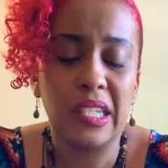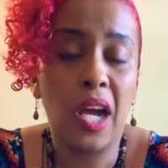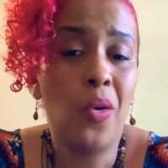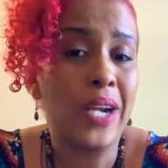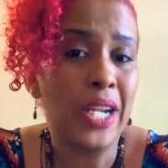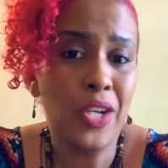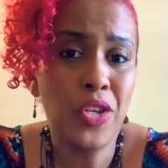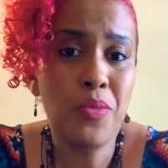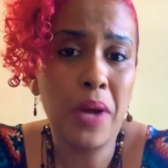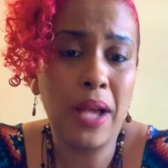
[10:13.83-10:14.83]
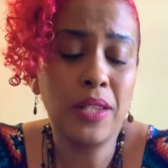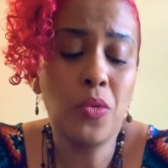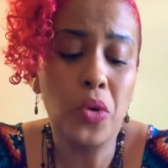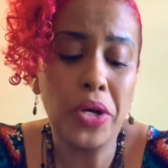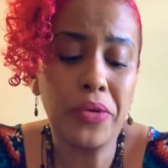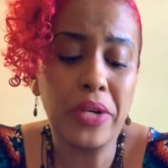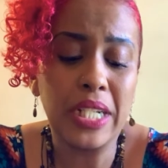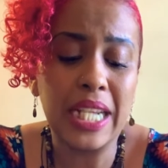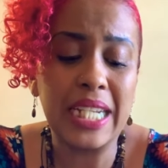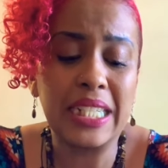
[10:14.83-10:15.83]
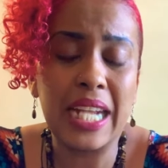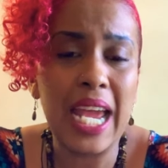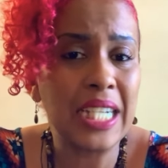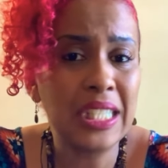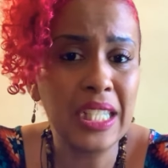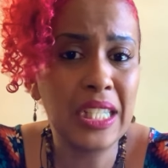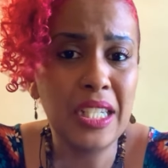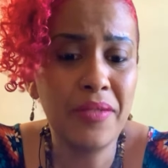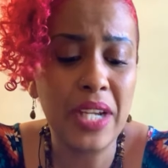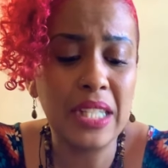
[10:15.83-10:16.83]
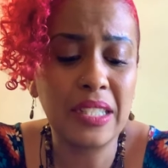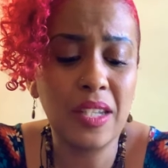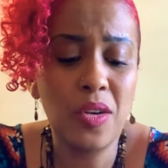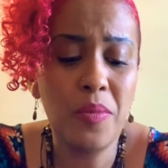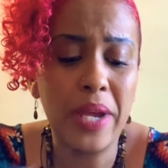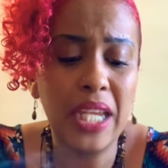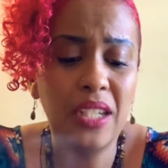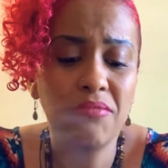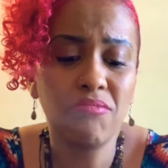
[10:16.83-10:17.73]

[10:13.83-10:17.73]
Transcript: Oh, and I know you are probably wondering, like, did I actually love that soulmate?